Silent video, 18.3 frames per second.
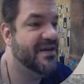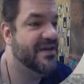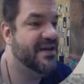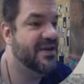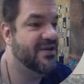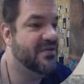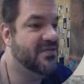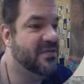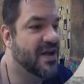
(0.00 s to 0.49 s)

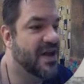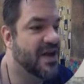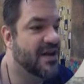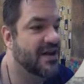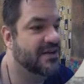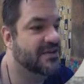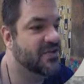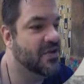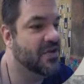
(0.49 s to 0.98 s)
Now
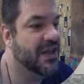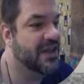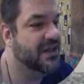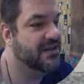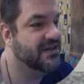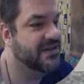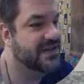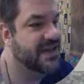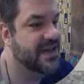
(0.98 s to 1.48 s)
it's all
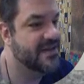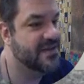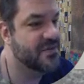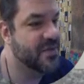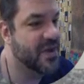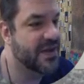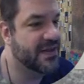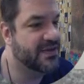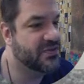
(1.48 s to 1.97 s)
held together
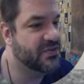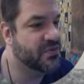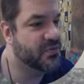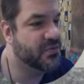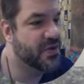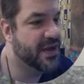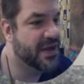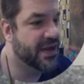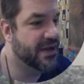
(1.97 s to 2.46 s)
by this
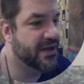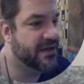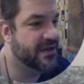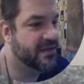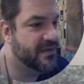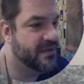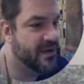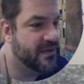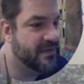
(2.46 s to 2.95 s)
ring
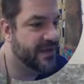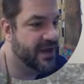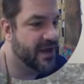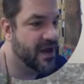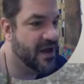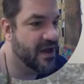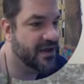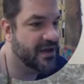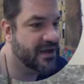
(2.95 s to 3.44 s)
of the
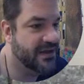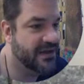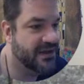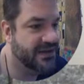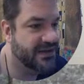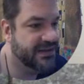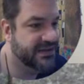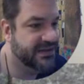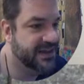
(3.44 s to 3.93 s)

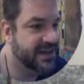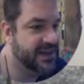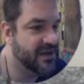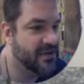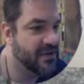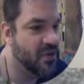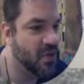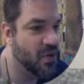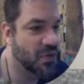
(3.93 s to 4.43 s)
oculus that
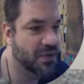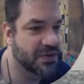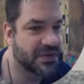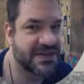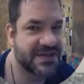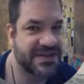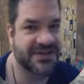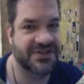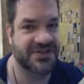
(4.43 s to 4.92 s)

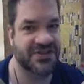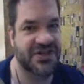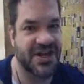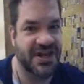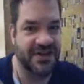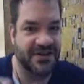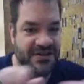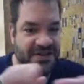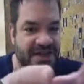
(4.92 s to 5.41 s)
holds and
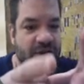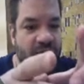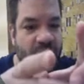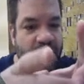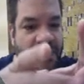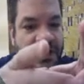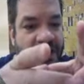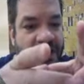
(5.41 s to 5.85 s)
channels equally